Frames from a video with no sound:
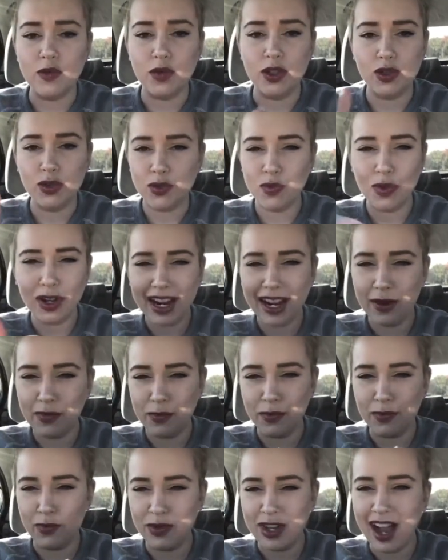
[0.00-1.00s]
which was what
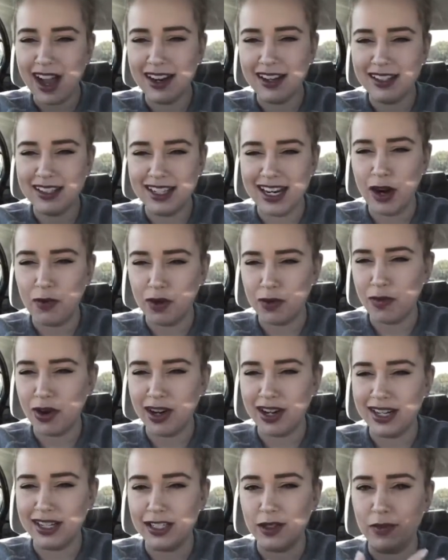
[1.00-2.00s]
I got into network
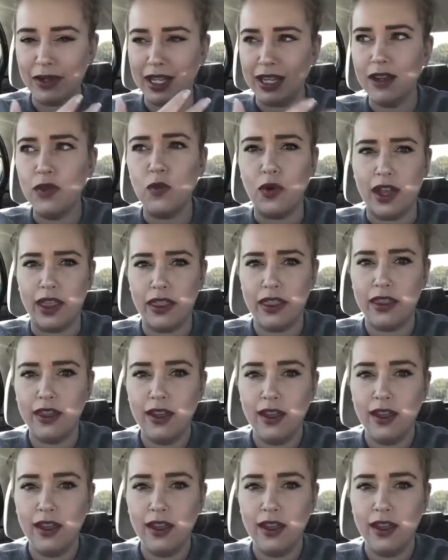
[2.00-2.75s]
marketing to begin with.